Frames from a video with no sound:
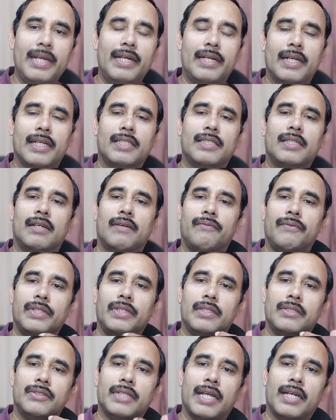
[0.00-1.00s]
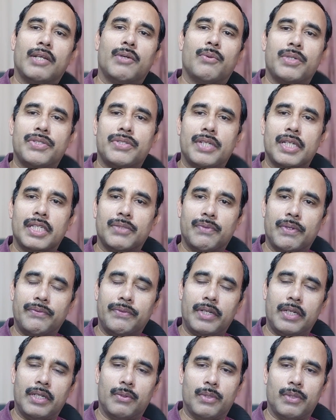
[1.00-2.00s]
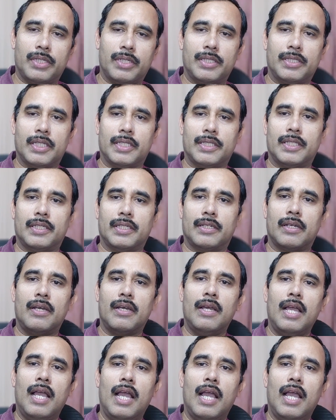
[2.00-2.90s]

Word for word: tests with 10 questions, 15 questions, etc.